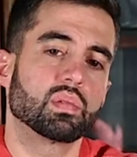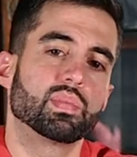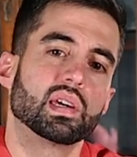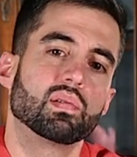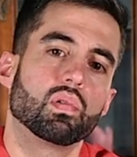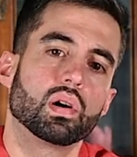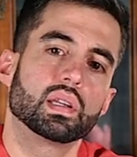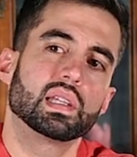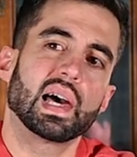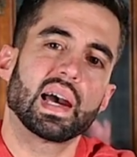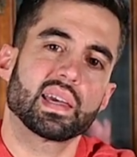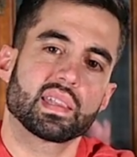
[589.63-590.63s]
to be one
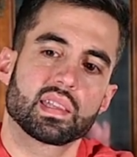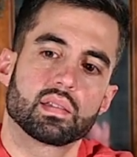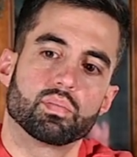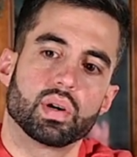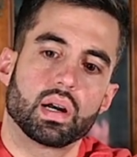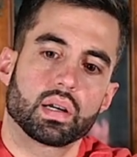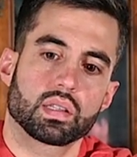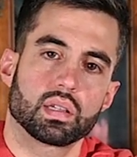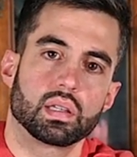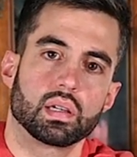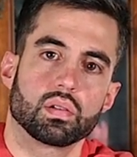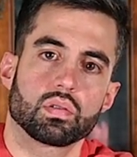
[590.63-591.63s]
last box
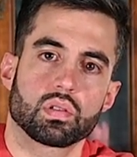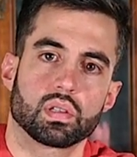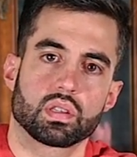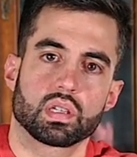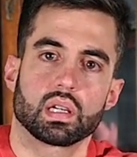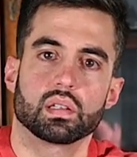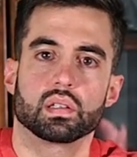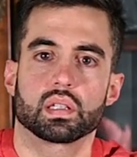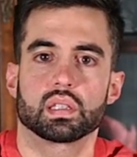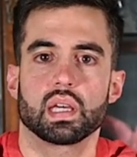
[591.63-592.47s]
in here, so let's take a look at